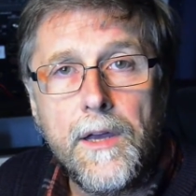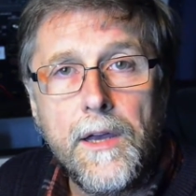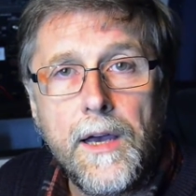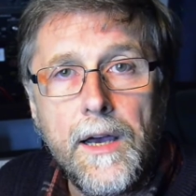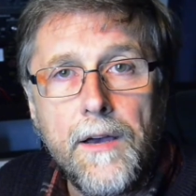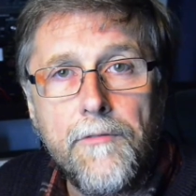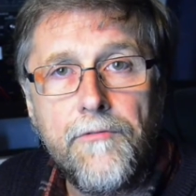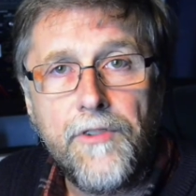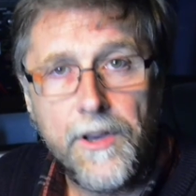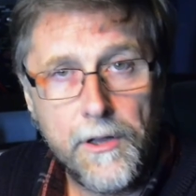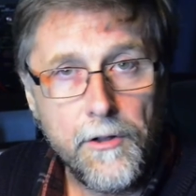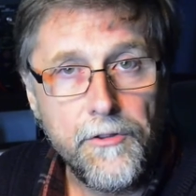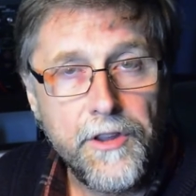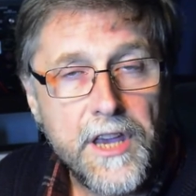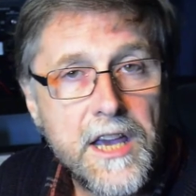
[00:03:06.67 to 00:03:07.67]
uh,
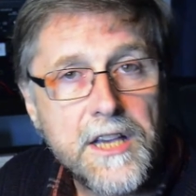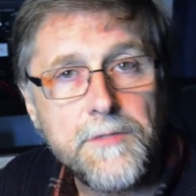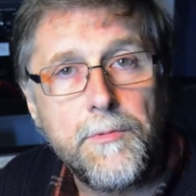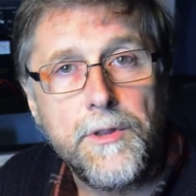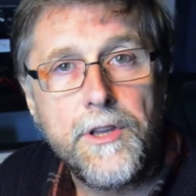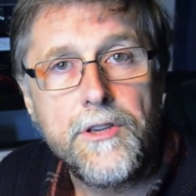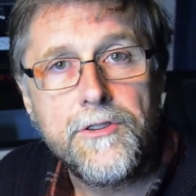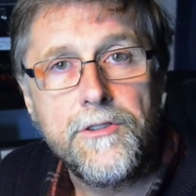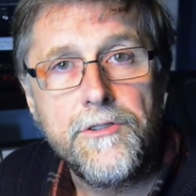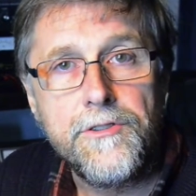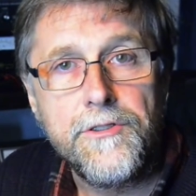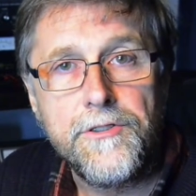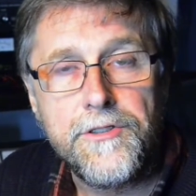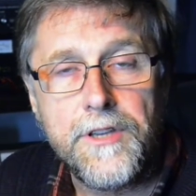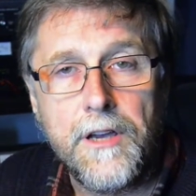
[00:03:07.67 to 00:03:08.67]
field
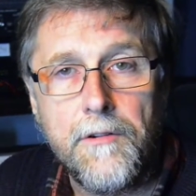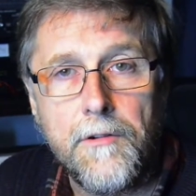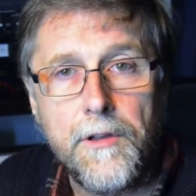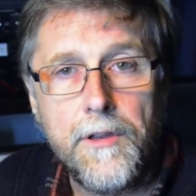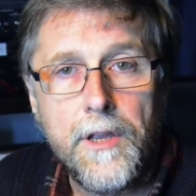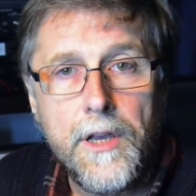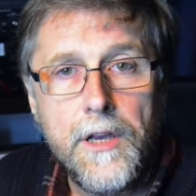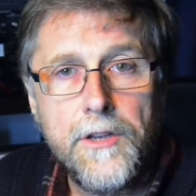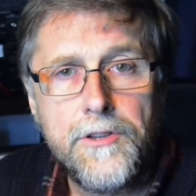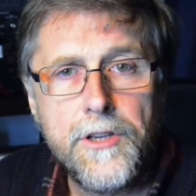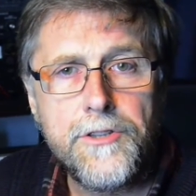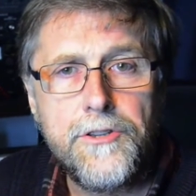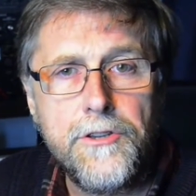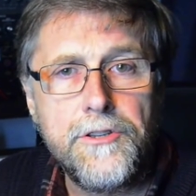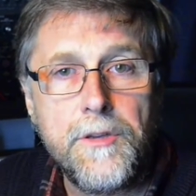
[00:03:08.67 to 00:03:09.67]
DXpeditions and so on,
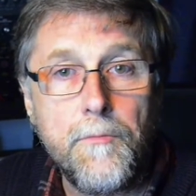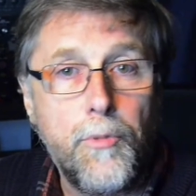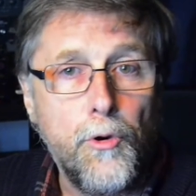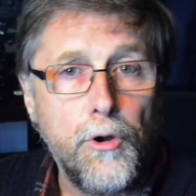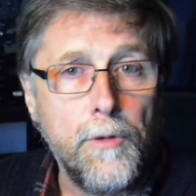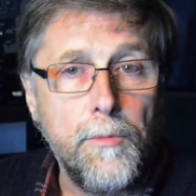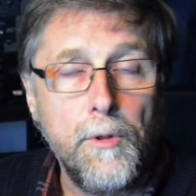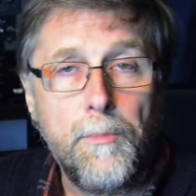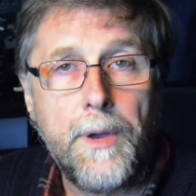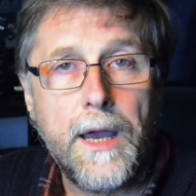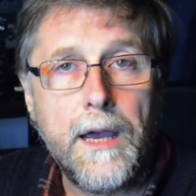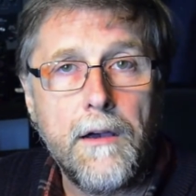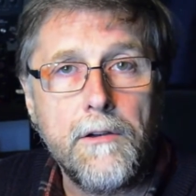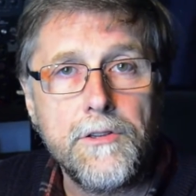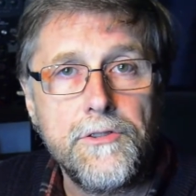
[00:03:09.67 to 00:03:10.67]
just using portable
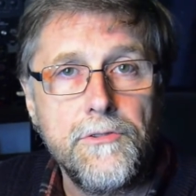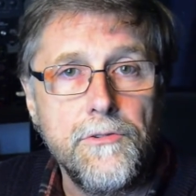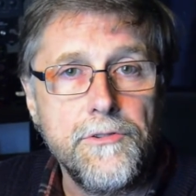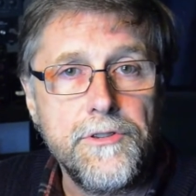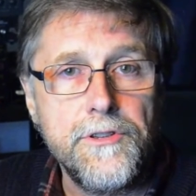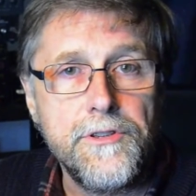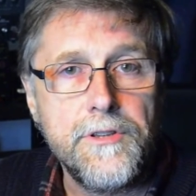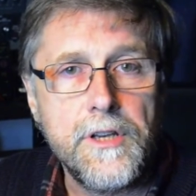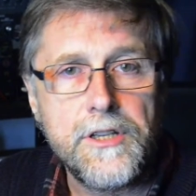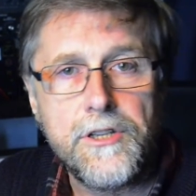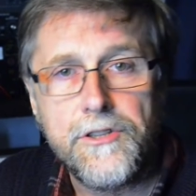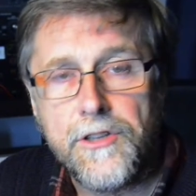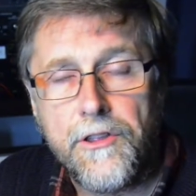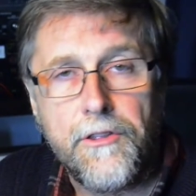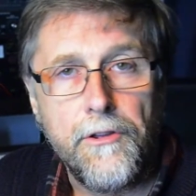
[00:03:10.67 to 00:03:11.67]
power sources such
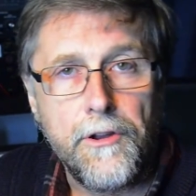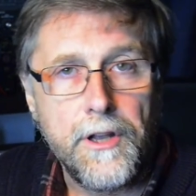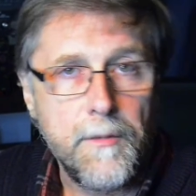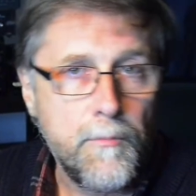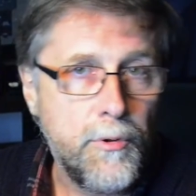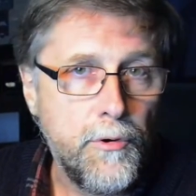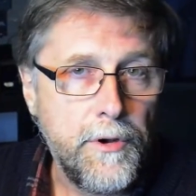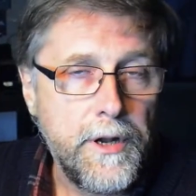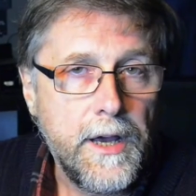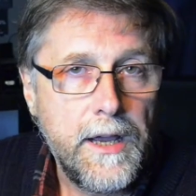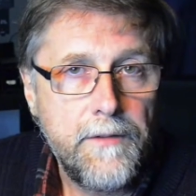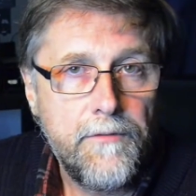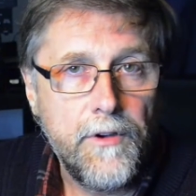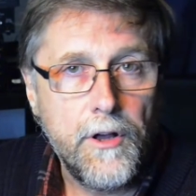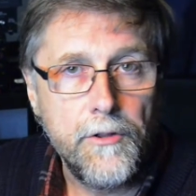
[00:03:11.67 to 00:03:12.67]
as a
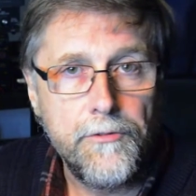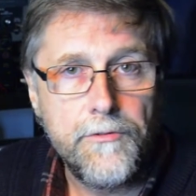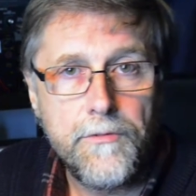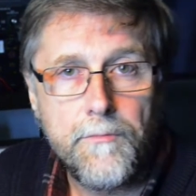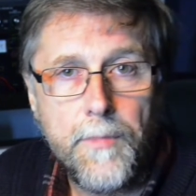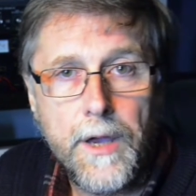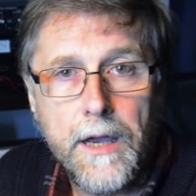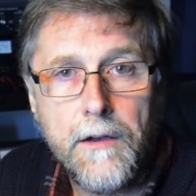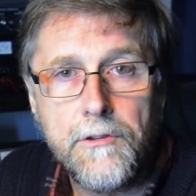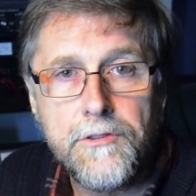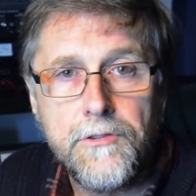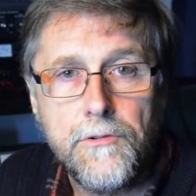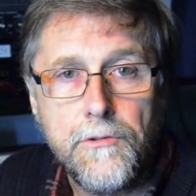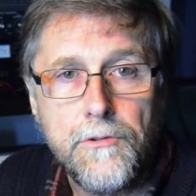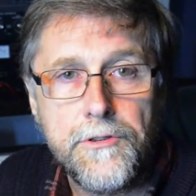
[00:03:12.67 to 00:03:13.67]
13.8 volt power
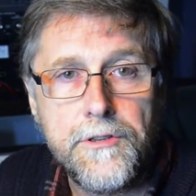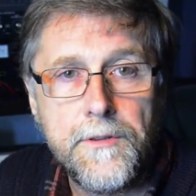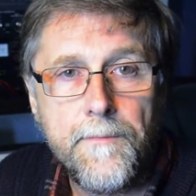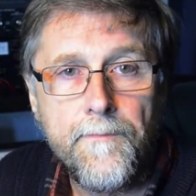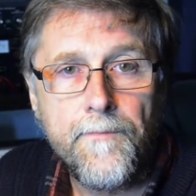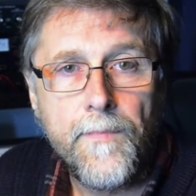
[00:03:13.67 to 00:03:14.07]
source.